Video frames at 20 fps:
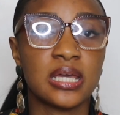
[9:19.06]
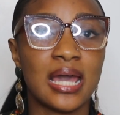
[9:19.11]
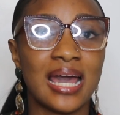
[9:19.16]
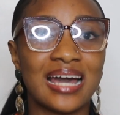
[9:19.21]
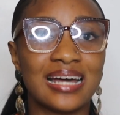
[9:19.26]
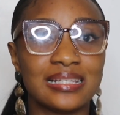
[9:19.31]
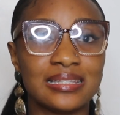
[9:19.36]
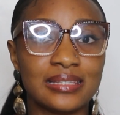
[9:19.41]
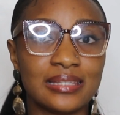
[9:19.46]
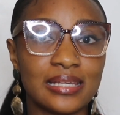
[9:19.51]

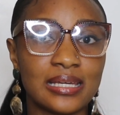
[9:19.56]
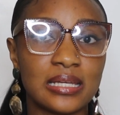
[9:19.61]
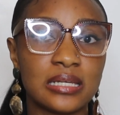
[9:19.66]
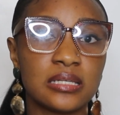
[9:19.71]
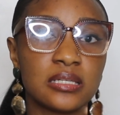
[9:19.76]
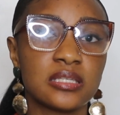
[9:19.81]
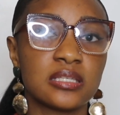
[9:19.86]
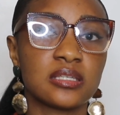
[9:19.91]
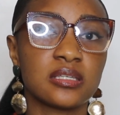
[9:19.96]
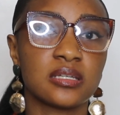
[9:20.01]
and
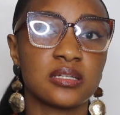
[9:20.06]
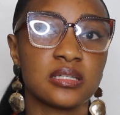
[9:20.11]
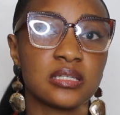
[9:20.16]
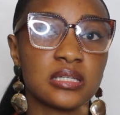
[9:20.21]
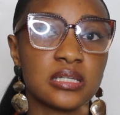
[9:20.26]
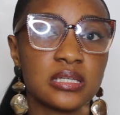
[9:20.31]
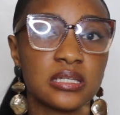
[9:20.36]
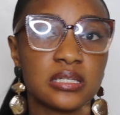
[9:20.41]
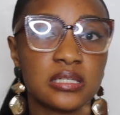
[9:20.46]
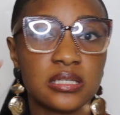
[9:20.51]
then
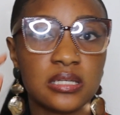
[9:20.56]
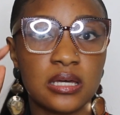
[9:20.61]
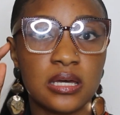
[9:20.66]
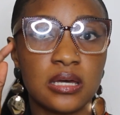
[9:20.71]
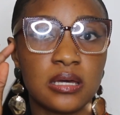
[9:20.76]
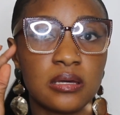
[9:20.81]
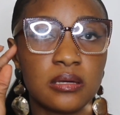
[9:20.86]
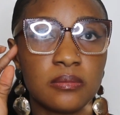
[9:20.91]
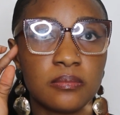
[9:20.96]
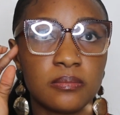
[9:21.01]
studied
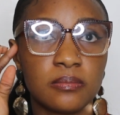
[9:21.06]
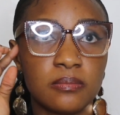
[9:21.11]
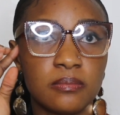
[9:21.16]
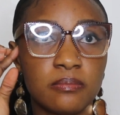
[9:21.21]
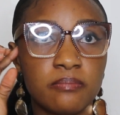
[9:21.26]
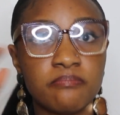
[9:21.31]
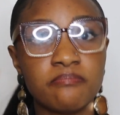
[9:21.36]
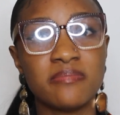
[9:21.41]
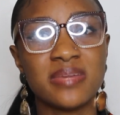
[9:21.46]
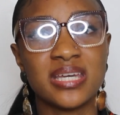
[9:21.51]

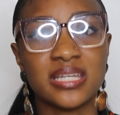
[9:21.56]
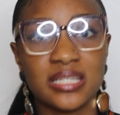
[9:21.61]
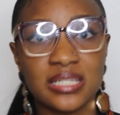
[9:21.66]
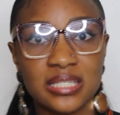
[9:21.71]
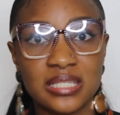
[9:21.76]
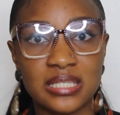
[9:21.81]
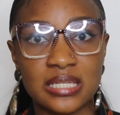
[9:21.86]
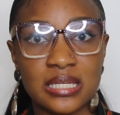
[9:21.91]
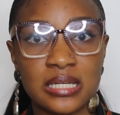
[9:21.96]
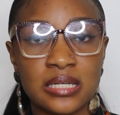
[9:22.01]

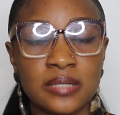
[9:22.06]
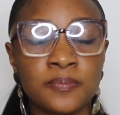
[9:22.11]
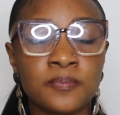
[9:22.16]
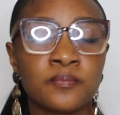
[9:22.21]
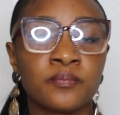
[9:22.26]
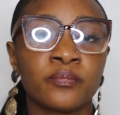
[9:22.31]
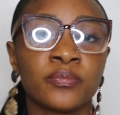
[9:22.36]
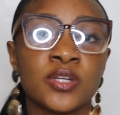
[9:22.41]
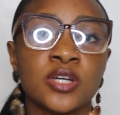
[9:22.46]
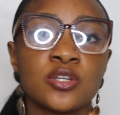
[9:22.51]
medicine.
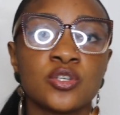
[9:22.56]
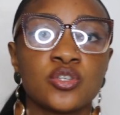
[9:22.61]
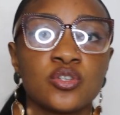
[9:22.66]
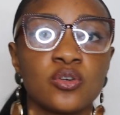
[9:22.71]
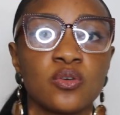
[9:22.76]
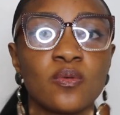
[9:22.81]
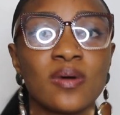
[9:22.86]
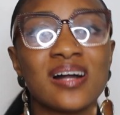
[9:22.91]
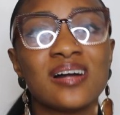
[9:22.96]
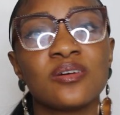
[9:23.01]

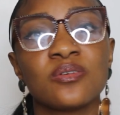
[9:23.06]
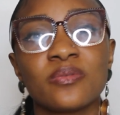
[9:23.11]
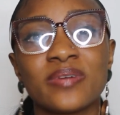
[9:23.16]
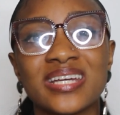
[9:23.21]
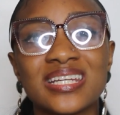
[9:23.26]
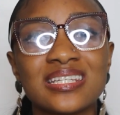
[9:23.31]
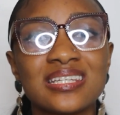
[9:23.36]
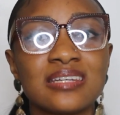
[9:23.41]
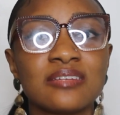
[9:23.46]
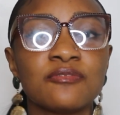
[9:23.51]
So while
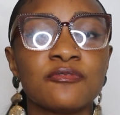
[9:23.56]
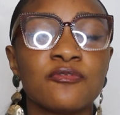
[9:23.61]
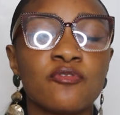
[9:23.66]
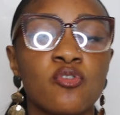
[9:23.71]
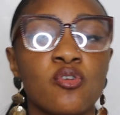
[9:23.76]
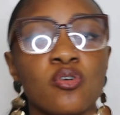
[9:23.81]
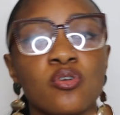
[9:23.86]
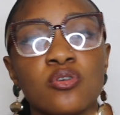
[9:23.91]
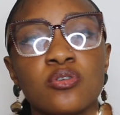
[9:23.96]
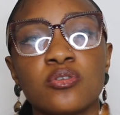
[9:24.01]
waiting
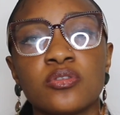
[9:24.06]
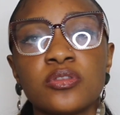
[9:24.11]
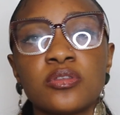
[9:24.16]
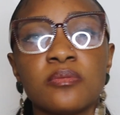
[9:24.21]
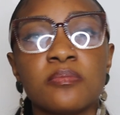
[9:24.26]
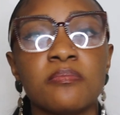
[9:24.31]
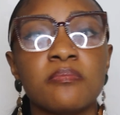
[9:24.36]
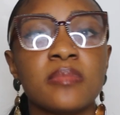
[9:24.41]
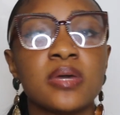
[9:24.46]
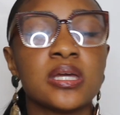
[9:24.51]
for all the
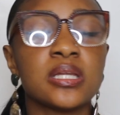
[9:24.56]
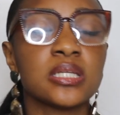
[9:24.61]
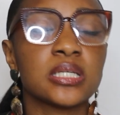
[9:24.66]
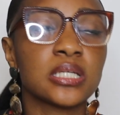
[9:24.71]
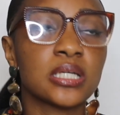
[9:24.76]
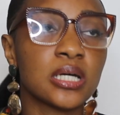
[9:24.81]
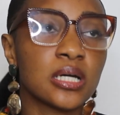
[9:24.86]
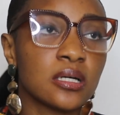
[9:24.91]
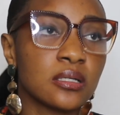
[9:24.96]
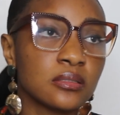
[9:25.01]

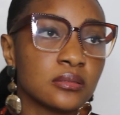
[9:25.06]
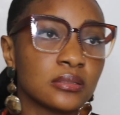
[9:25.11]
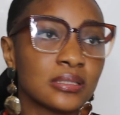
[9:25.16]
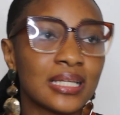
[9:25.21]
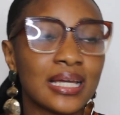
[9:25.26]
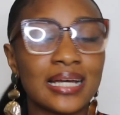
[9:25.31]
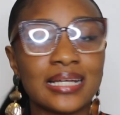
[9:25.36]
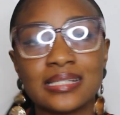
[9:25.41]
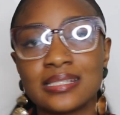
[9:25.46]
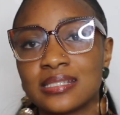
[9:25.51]
medical
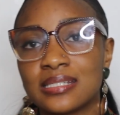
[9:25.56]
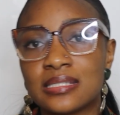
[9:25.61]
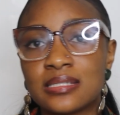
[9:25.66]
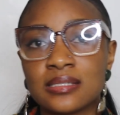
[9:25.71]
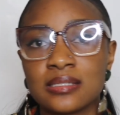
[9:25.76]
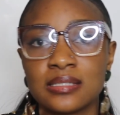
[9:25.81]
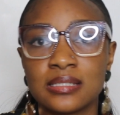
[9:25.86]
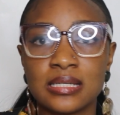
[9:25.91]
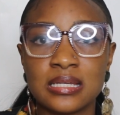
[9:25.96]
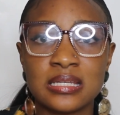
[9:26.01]

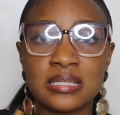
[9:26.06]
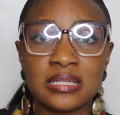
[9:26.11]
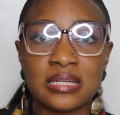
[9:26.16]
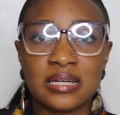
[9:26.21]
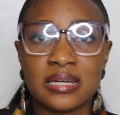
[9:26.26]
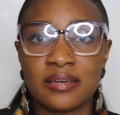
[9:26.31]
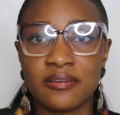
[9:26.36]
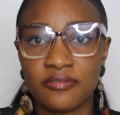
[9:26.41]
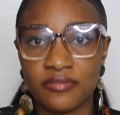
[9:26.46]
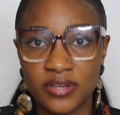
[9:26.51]
licenses
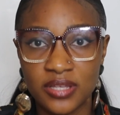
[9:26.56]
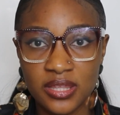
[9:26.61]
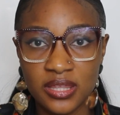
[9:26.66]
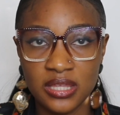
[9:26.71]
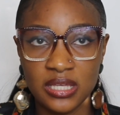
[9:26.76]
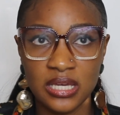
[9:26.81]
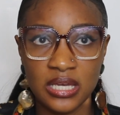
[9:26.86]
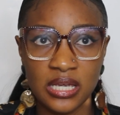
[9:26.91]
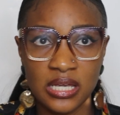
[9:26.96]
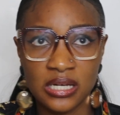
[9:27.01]
and
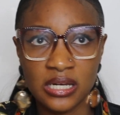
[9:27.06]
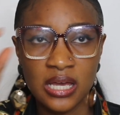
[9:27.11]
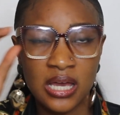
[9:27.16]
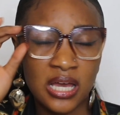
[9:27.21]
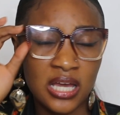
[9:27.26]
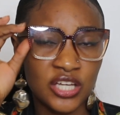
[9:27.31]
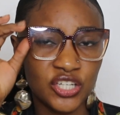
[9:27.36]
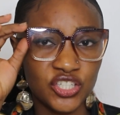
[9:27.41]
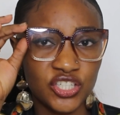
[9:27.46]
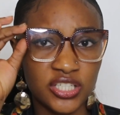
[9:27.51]
everything,
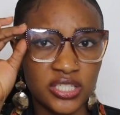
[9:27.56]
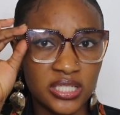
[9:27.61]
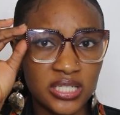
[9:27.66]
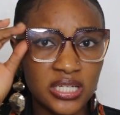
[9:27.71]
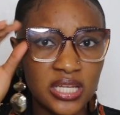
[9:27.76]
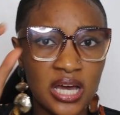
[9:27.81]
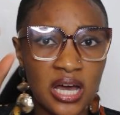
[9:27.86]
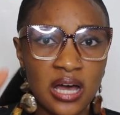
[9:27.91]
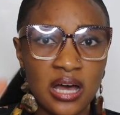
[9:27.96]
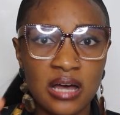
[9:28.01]
she
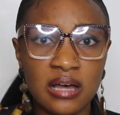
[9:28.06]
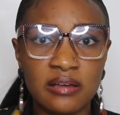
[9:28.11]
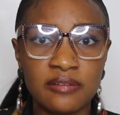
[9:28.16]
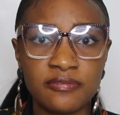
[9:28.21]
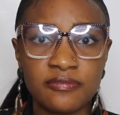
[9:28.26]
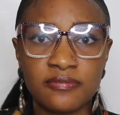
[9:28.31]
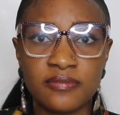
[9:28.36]
did her